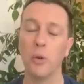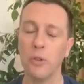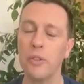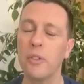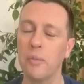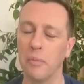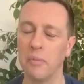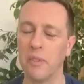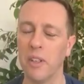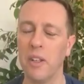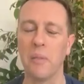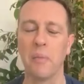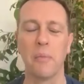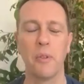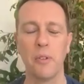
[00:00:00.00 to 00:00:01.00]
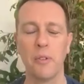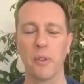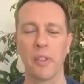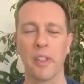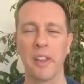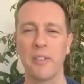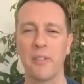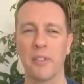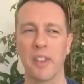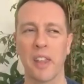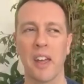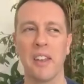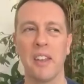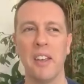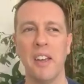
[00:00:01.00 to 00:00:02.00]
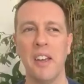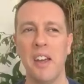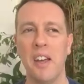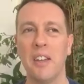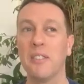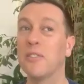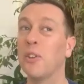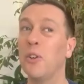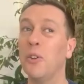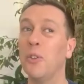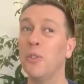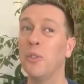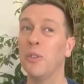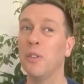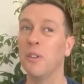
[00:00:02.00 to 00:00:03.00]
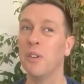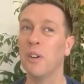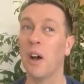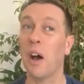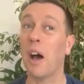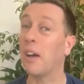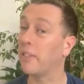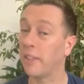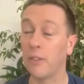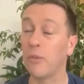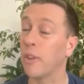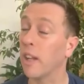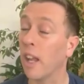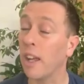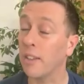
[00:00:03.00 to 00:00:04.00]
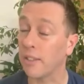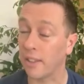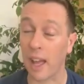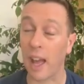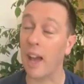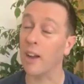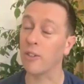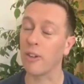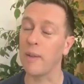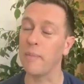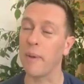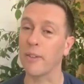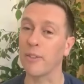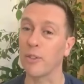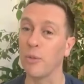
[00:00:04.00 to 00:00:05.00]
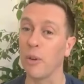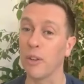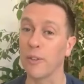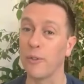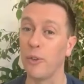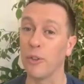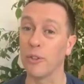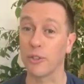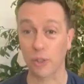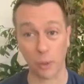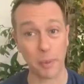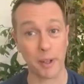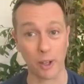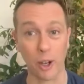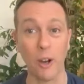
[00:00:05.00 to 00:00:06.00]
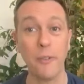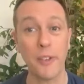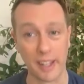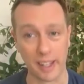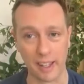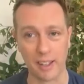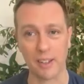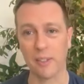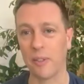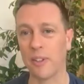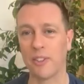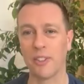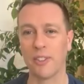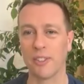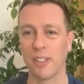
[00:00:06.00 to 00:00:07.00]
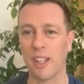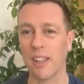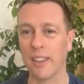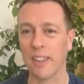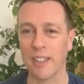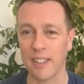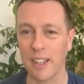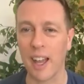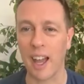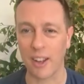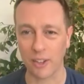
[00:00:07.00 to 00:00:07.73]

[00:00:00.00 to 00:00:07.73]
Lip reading: Awesome. Yeah, beautiful. Thank you for that. So I didn't realize how great Basil was for stopping coughing, which is another